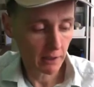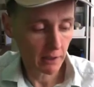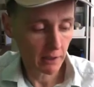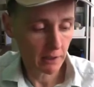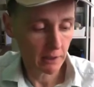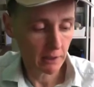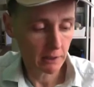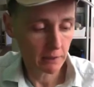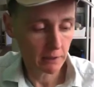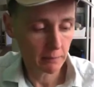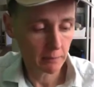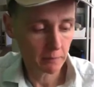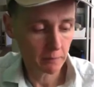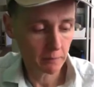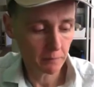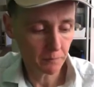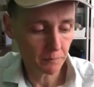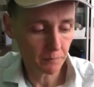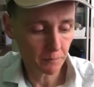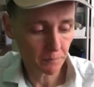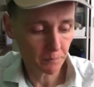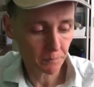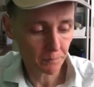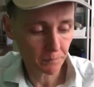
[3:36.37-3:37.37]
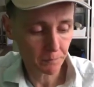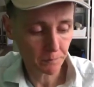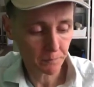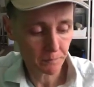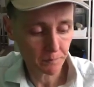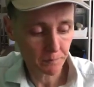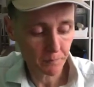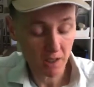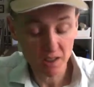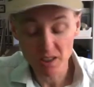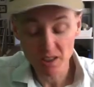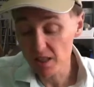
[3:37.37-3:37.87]

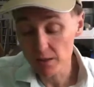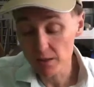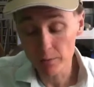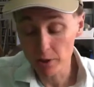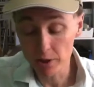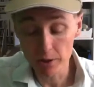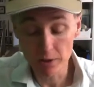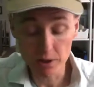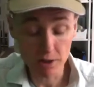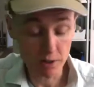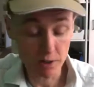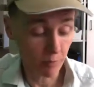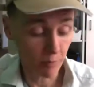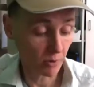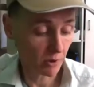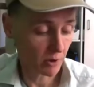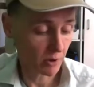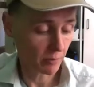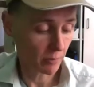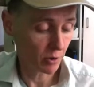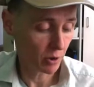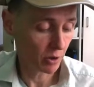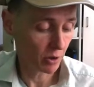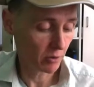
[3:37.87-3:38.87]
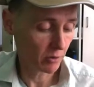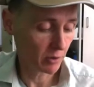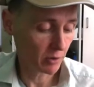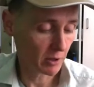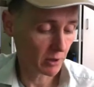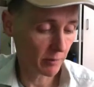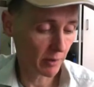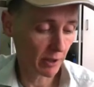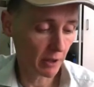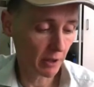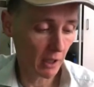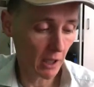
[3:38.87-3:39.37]
unless someone else has brought some tuna or
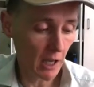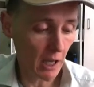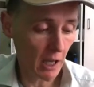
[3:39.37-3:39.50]
something.